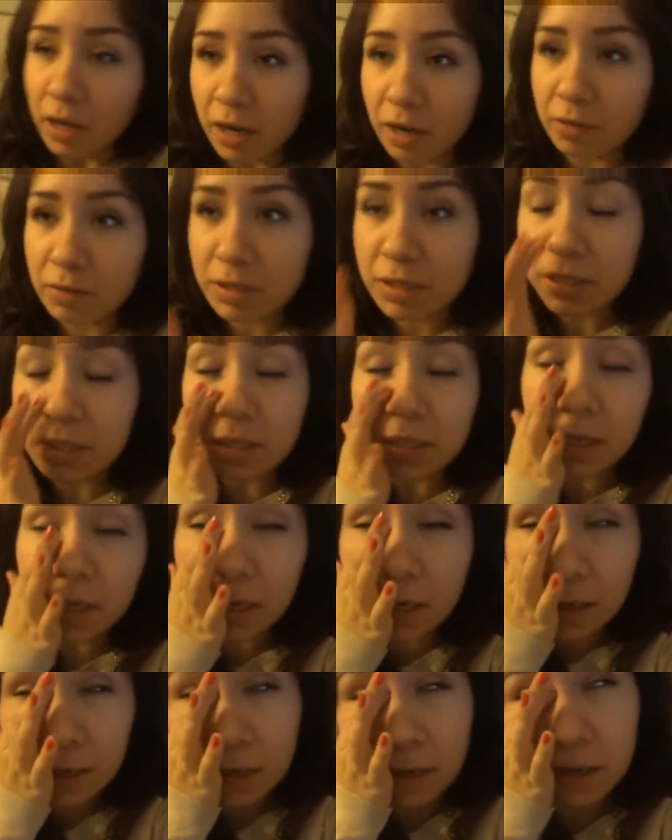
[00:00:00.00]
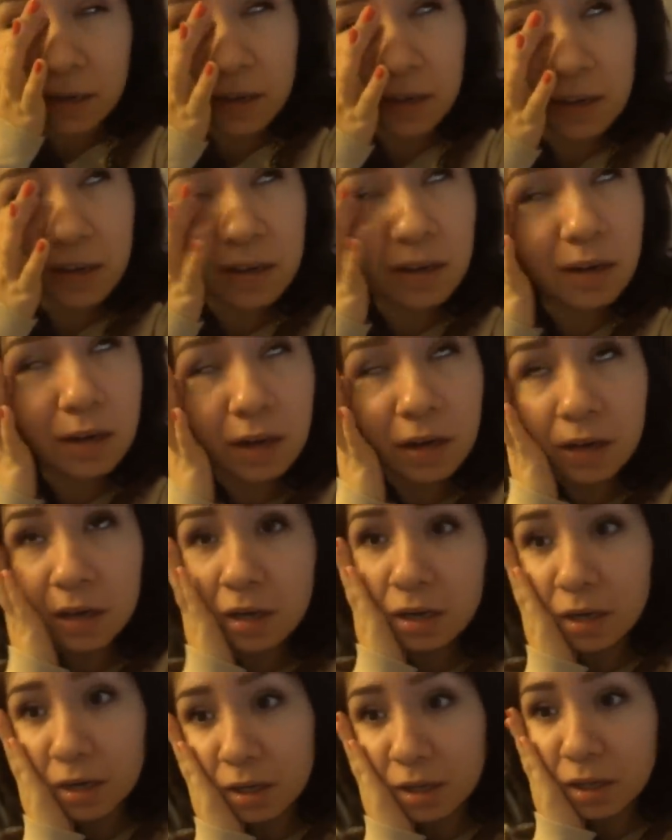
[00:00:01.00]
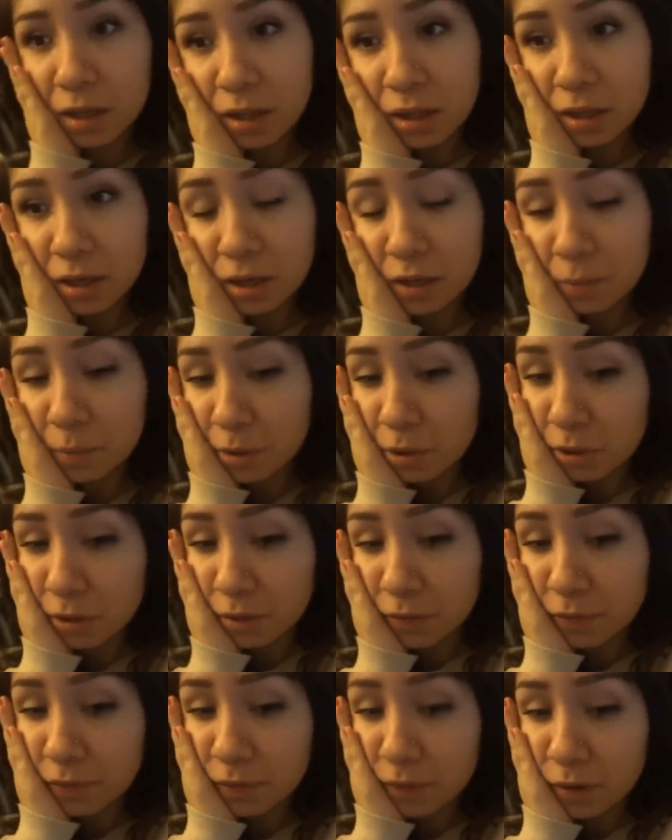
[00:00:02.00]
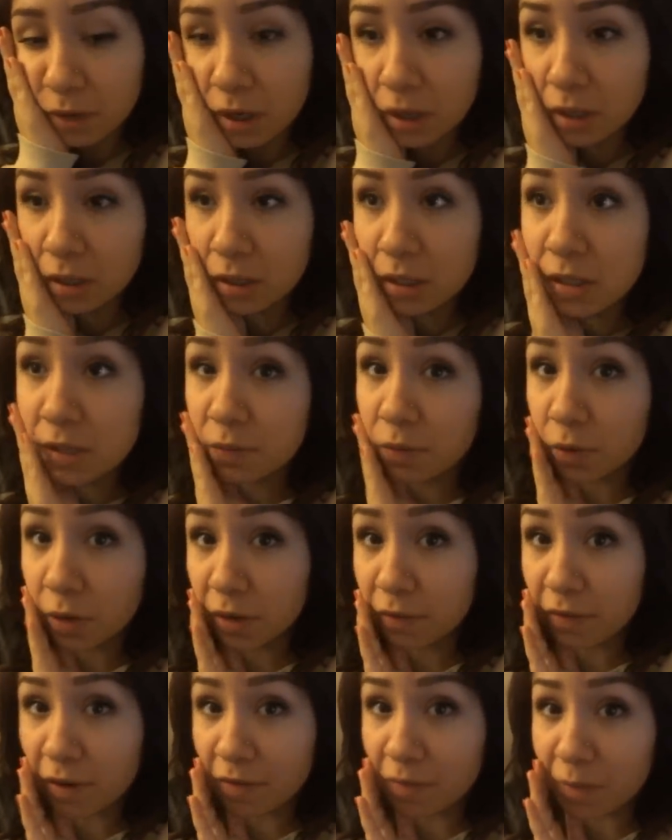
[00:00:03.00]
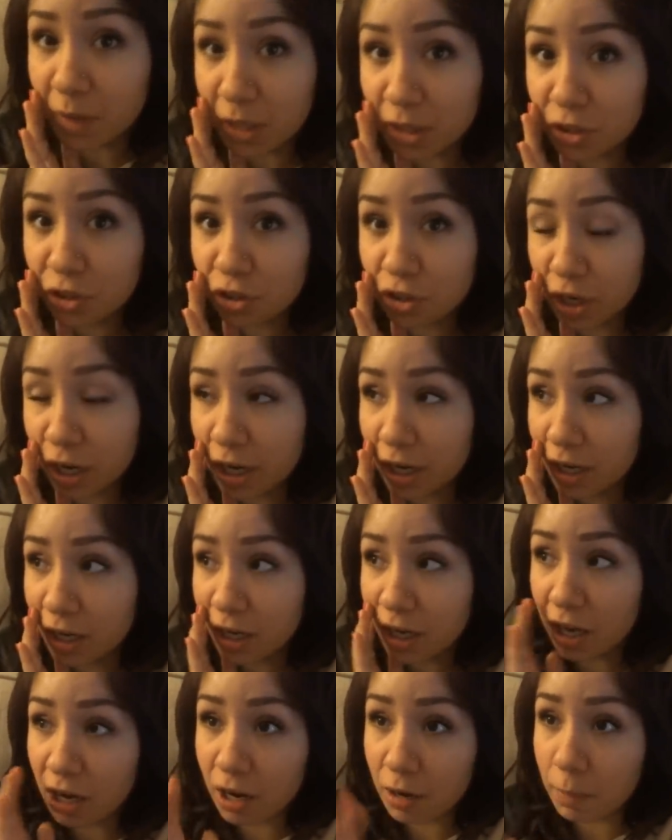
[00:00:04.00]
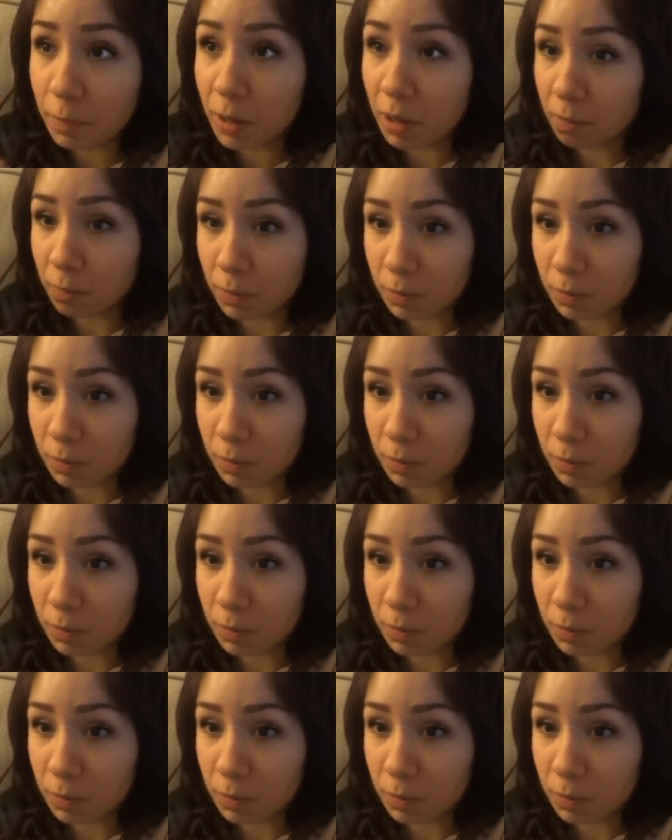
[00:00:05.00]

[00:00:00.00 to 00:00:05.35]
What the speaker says: I was sitting on the computer for at least 45 minutes trying to get them.